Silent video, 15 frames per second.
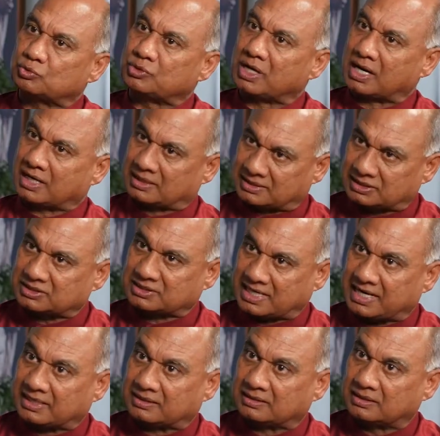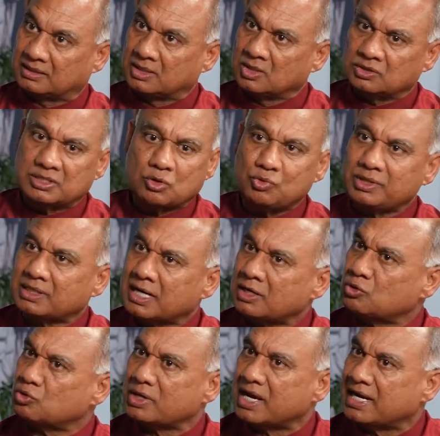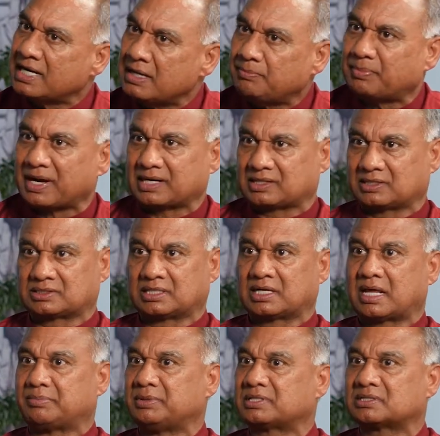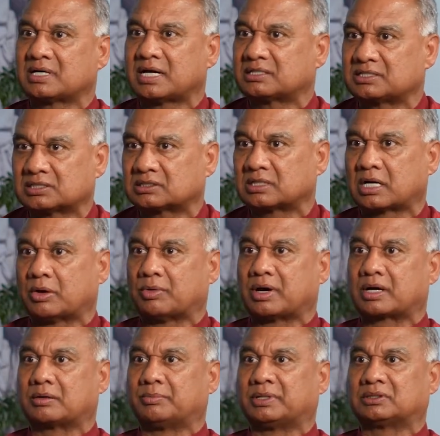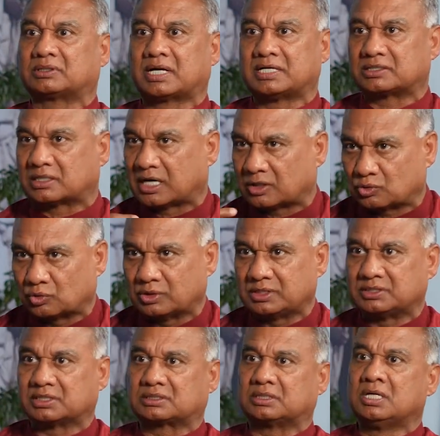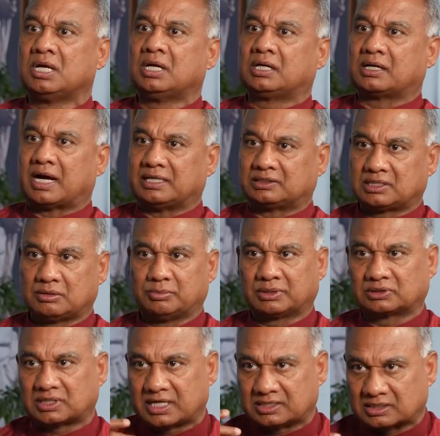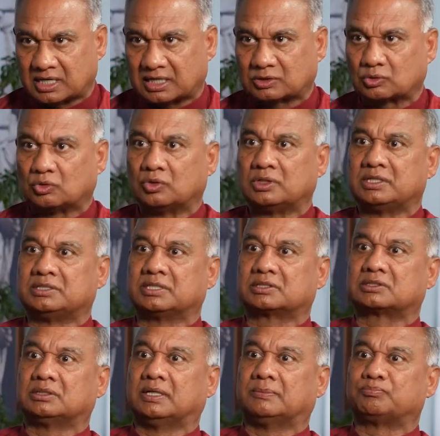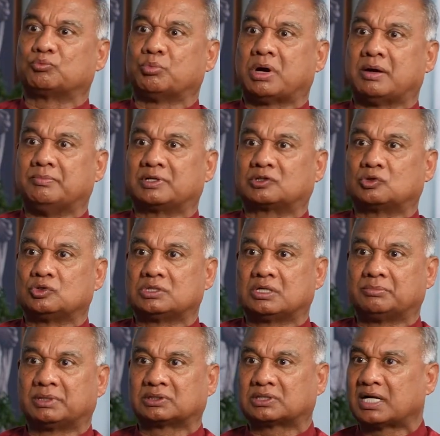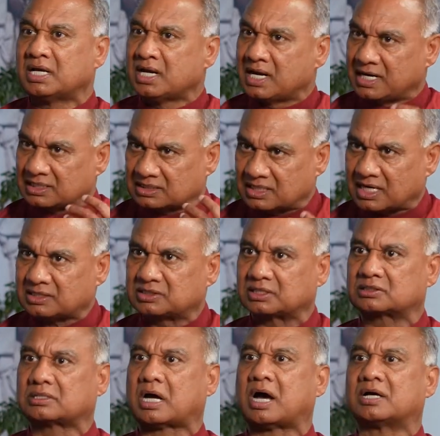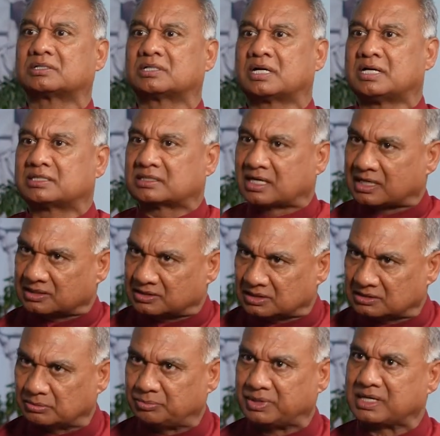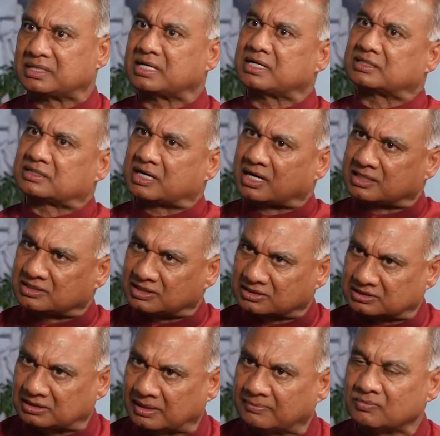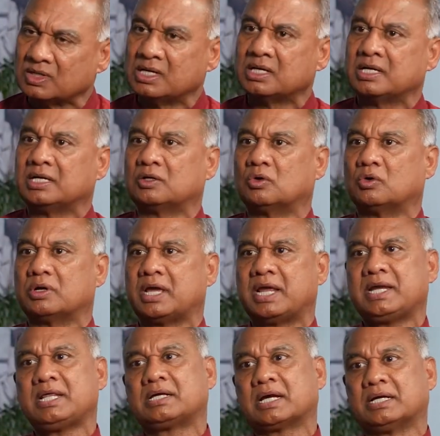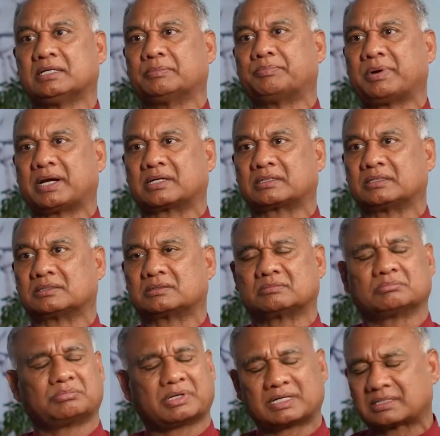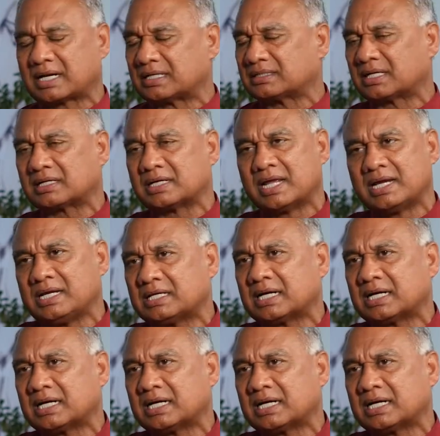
we understand, then we can do any practice in life. It's not just the Navarana mantra. It's not only just Gayatri mantra. It's not only just the Mahamrityunjaya mantra. It's not just the asana. It's not just the breathing. It's not just the, any kind of practice. But rather, any